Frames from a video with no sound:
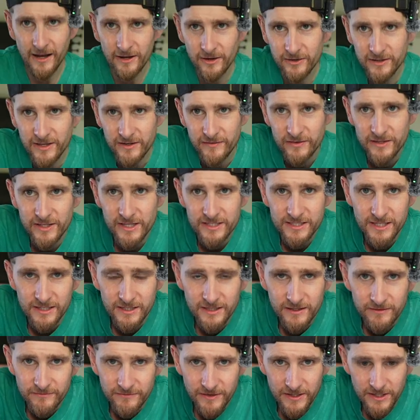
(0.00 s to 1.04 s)
I got given this in
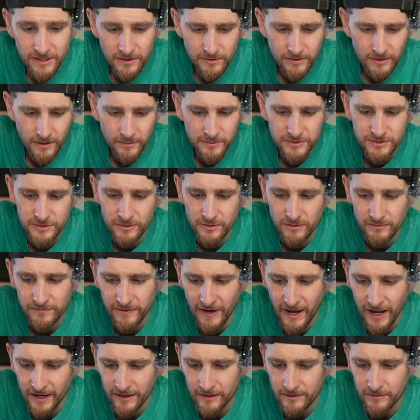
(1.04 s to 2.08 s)
a video that I was doing
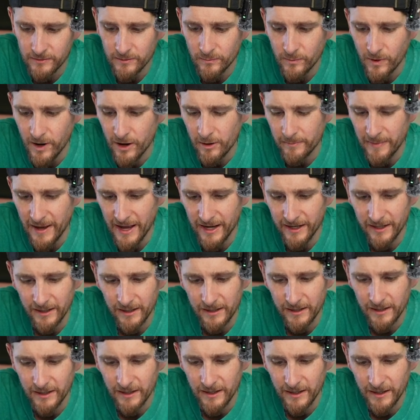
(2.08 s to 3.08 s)
for Anchor a while back.